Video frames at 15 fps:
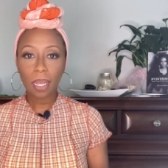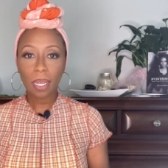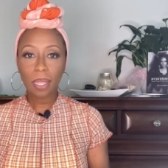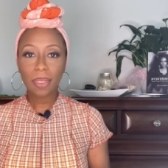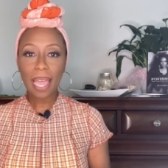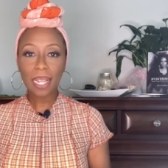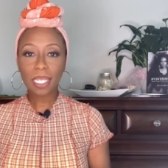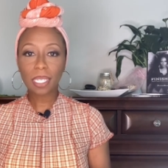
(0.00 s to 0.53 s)

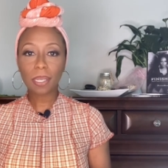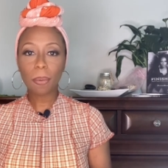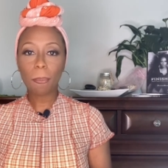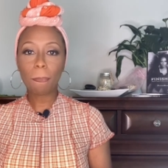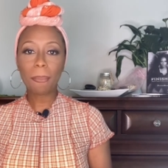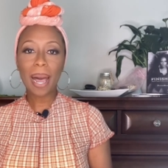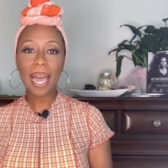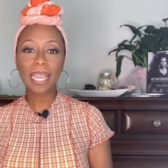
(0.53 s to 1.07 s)
That's
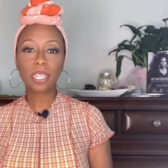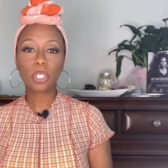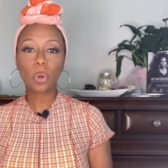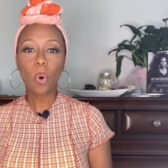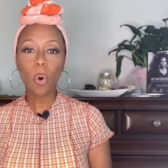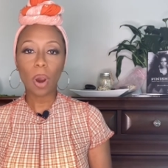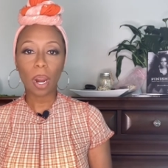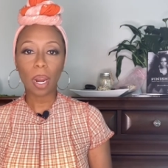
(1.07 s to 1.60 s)
my
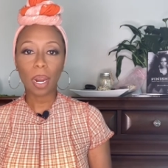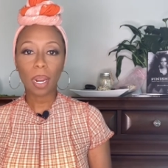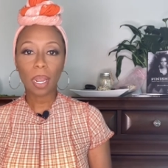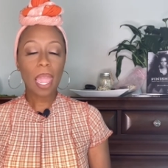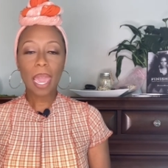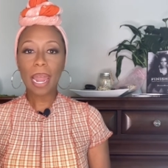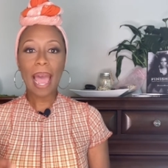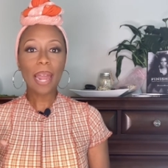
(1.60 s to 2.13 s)
door.
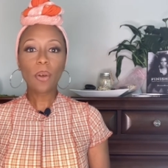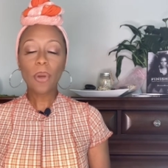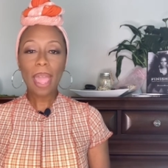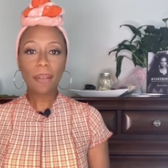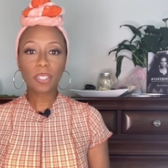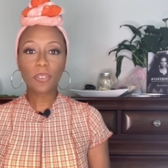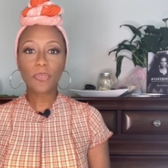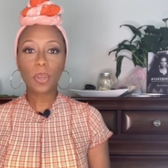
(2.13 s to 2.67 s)
And I don't
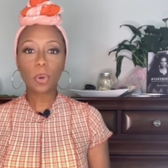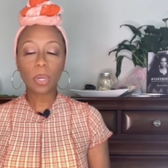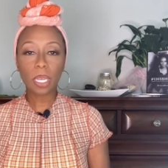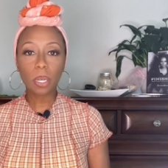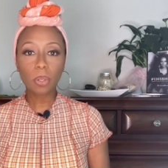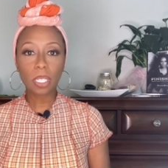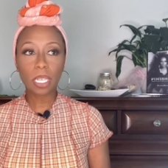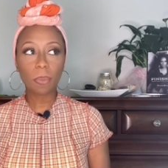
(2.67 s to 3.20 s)
have to feel
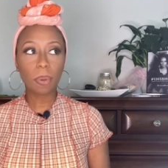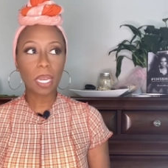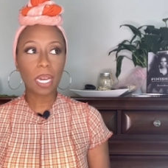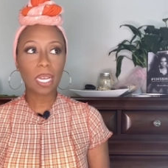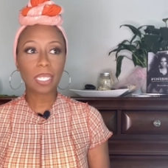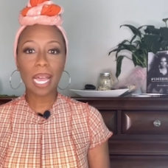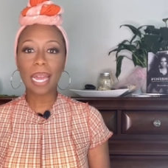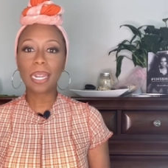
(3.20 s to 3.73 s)
guilty
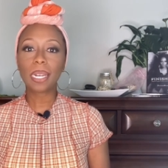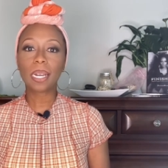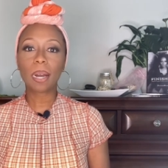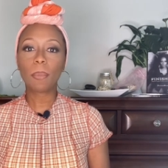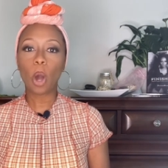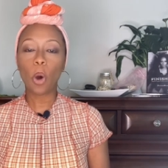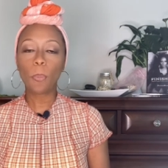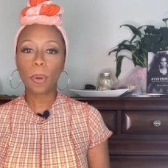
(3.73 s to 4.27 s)
because I didn't come
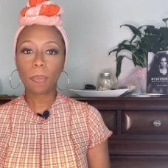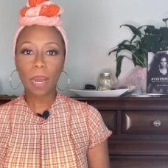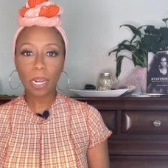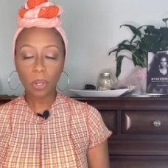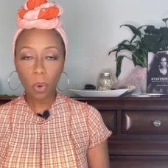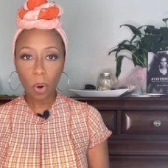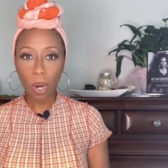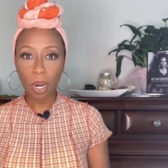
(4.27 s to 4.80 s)
open my
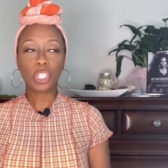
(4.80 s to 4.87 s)
door.